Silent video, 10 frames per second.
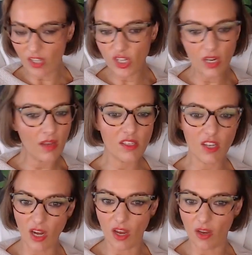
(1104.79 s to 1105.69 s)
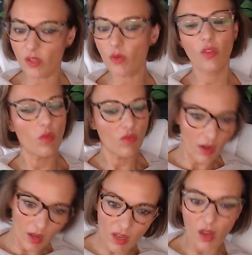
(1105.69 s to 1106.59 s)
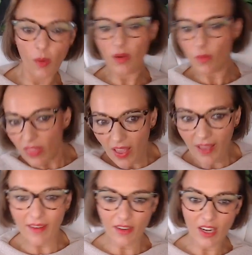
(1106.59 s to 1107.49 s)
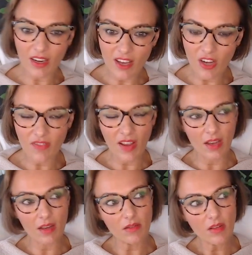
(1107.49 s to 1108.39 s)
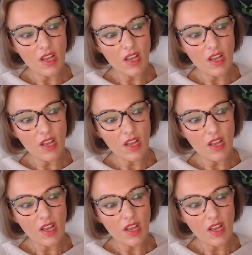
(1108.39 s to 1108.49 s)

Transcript: She likes her clothes, so I thought, right, I'll go in with that kind of kind of angle.